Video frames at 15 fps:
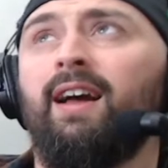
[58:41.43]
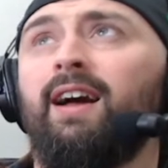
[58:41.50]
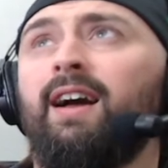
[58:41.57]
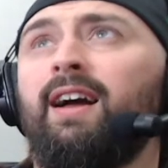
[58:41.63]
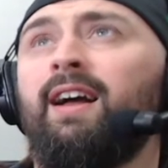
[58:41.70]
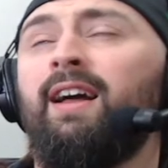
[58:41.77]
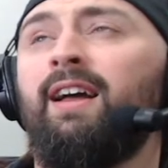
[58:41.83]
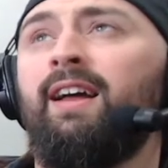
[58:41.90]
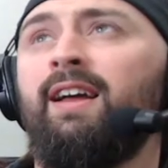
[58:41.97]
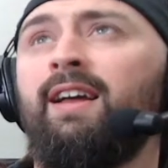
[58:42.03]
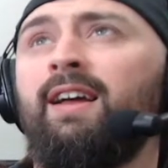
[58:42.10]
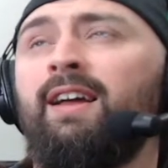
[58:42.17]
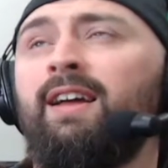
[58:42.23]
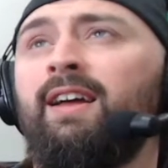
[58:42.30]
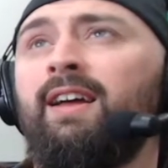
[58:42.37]

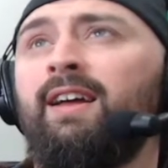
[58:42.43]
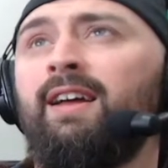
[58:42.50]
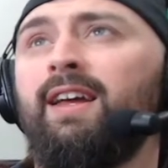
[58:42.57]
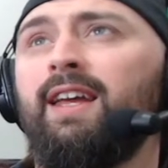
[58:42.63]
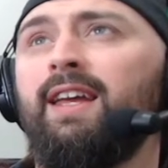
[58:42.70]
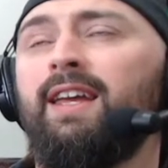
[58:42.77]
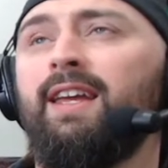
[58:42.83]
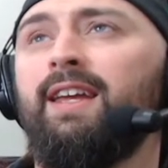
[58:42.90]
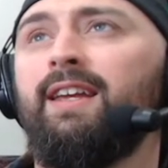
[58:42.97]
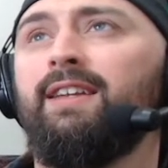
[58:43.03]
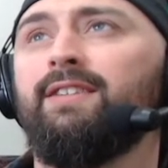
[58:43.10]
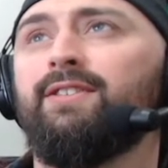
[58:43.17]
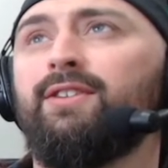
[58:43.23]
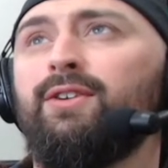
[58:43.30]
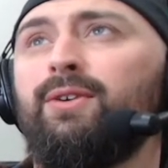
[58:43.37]
It
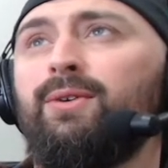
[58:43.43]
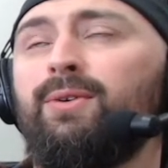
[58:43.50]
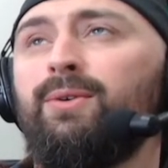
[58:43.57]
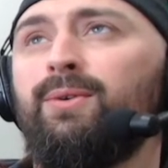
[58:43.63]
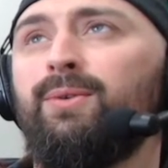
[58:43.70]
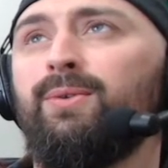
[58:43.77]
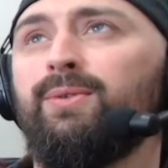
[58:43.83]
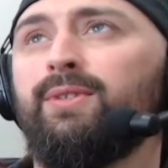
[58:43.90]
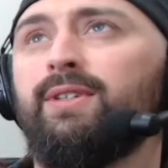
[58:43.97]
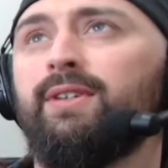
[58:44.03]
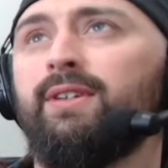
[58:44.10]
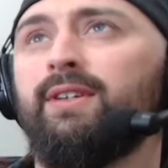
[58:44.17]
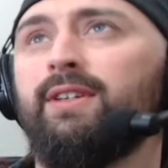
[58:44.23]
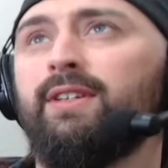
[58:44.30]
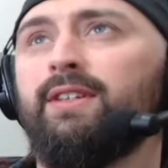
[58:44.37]
is called...
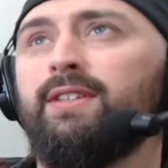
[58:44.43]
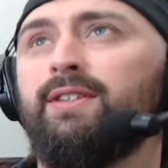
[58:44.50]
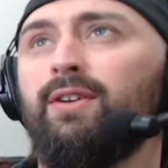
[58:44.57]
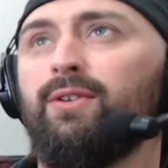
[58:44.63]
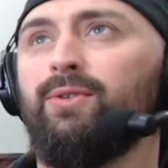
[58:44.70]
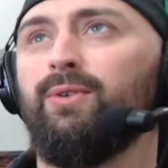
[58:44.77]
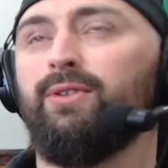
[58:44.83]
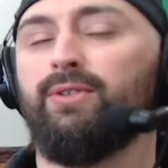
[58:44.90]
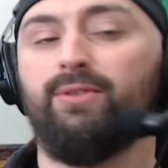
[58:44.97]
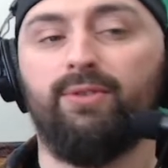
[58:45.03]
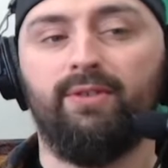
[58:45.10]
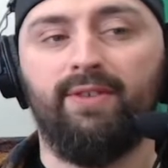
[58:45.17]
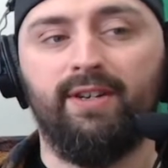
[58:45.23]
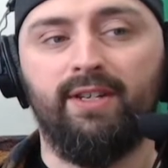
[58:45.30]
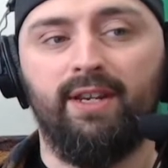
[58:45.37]
It's not called the
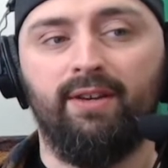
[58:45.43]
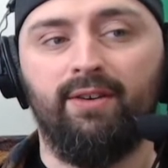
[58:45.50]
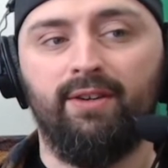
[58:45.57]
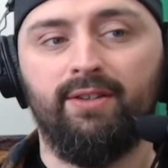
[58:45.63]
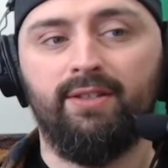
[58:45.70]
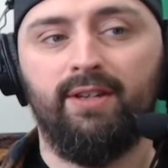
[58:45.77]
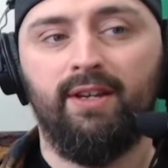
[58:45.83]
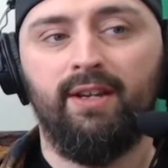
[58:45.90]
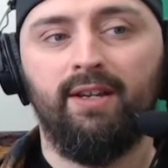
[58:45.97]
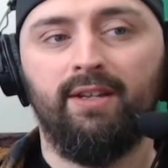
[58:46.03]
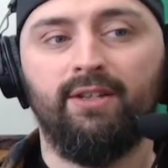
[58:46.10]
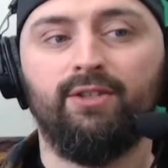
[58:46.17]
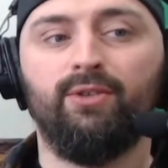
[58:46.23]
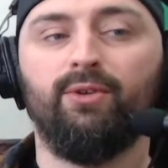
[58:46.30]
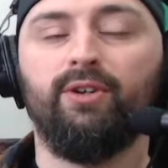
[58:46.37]
Sword of Anti-Heroes.
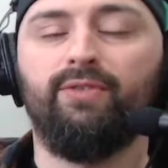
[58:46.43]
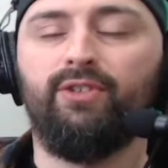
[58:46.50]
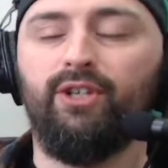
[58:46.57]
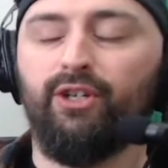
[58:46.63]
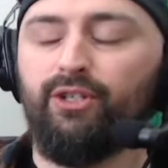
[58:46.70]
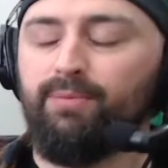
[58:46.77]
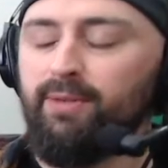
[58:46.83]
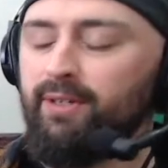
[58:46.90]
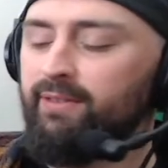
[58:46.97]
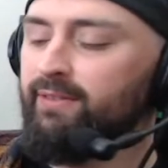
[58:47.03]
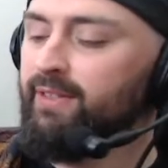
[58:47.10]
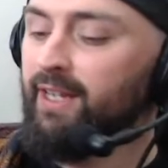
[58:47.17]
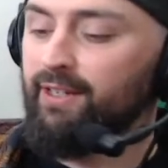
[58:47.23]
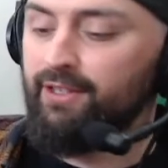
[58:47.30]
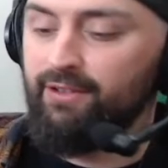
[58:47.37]
Sword of Judgment.
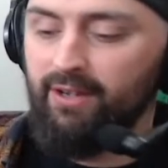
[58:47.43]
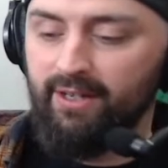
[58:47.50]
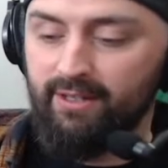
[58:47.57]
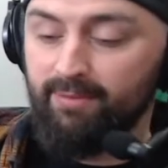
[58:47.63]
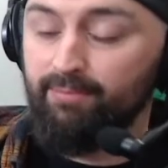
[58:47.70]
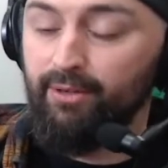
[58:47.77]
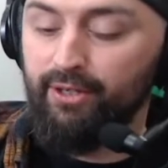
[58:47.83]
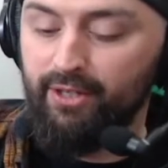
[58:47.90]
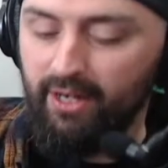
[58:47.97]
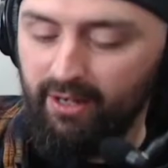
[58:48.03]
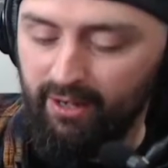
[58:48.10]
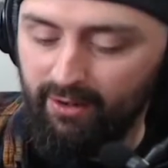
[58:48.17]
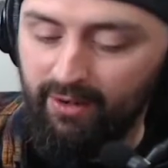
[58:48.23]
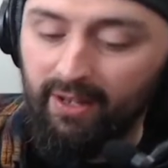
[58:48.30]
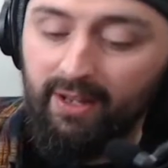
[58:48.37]
Thanks, Chris. Appreciate
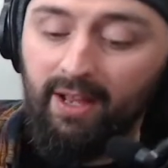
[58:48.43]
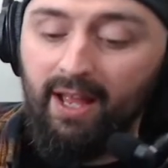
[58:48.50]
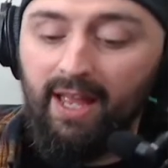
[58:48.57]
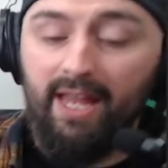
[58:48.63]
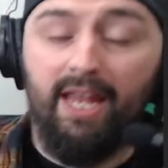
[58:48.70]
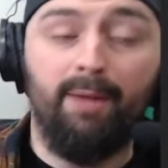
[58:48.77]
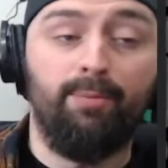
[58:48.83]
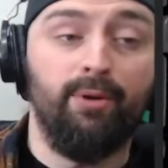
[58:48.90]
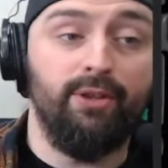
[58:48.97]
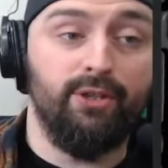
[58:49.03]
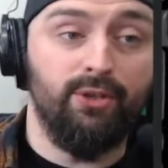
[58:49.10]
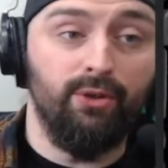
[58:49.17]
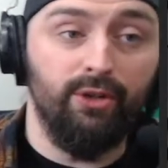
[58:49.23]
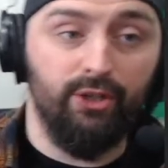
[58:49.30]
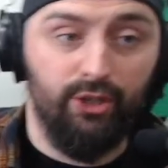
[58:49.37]
you. He put the
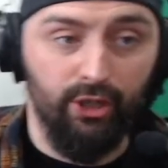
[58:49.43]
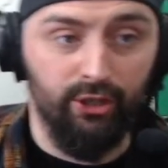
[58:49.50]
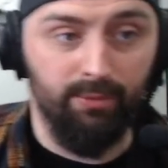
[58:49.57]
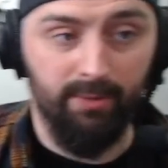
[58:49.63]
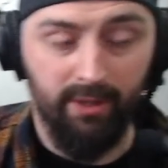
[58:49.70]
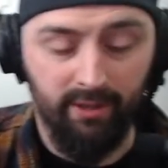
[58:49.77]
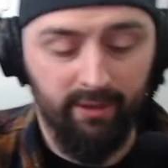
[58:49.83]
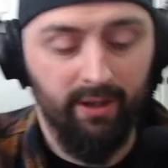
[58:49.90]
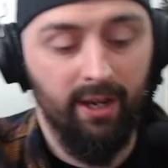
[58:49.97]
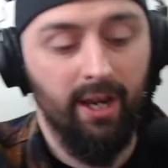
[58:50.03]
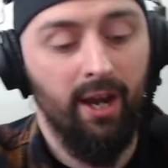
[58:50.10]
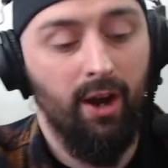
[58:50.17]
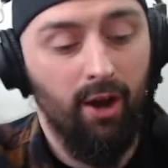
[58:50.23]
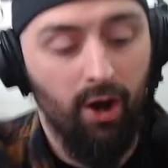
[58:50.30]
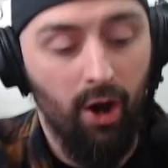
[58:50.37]
Sword of Judgment
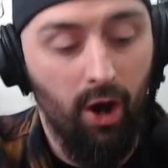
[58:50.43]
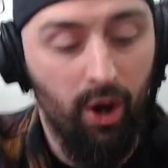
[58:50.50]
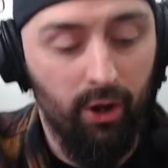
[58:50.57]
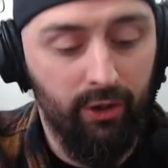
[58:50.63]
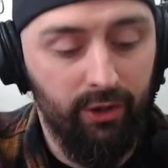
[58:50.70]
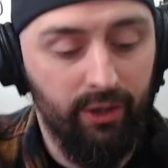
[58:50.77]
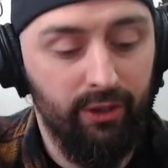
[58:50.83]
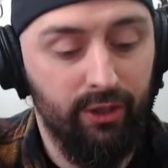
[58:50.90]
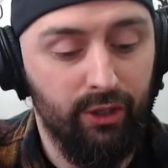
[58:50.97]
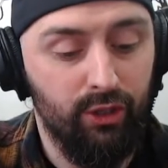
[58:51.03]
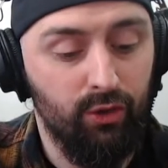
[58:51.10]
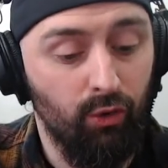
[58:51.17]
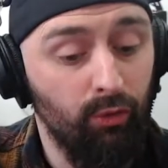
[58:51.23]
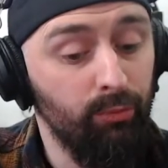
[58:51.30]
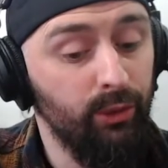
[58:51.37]
on the
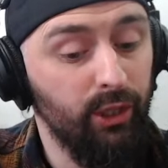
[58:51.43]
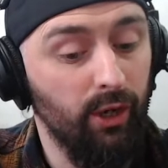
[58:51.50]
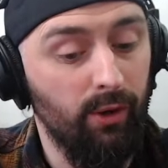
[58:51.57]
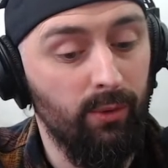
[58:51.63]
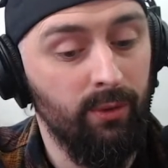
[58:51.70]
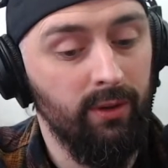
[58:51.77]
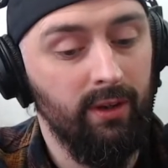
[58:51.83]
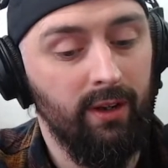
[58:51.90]
Storm Shoal